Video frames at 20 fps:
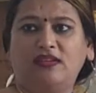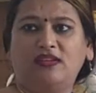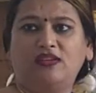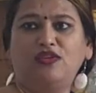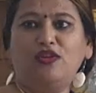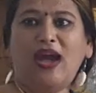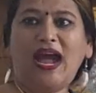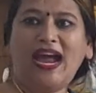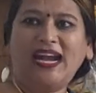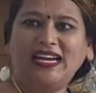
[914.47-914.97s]

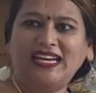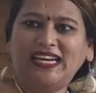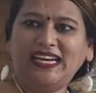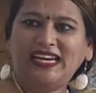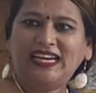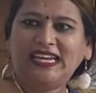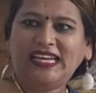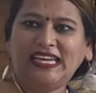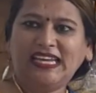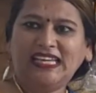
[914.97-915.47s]
You add
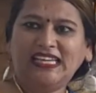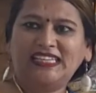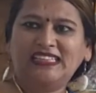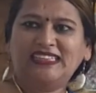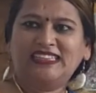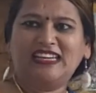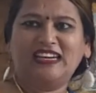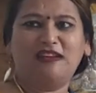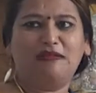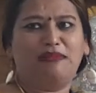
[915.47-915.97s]
ed,
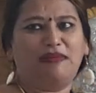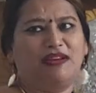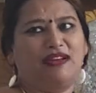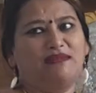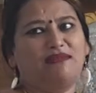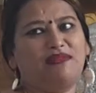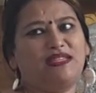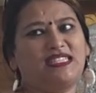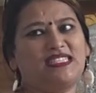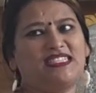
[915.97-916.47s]
then it
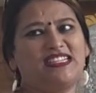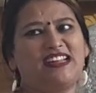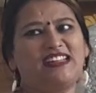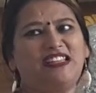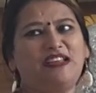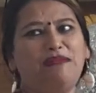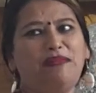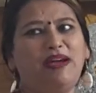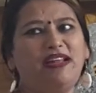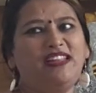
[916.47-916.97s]
becomes, it's
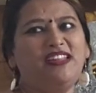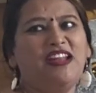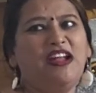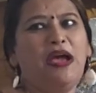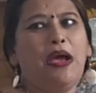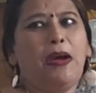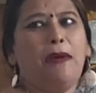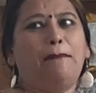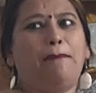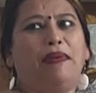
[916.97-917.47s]
nothing but
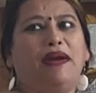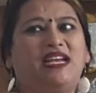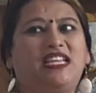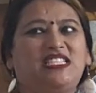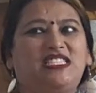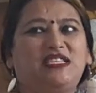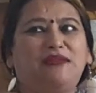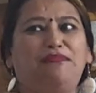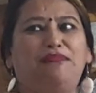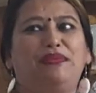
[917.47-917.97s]

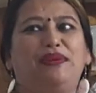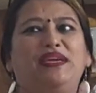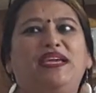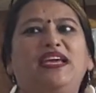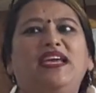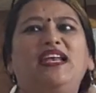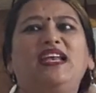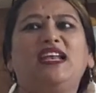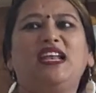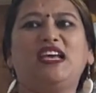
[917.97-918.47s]

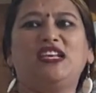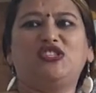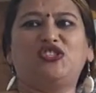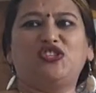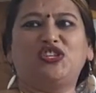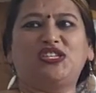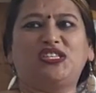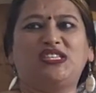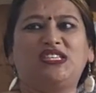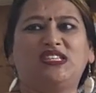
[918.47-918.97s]
participial
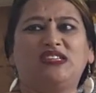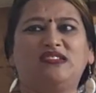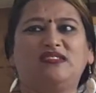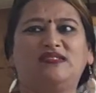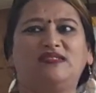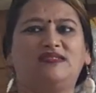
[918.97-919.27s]
adjective.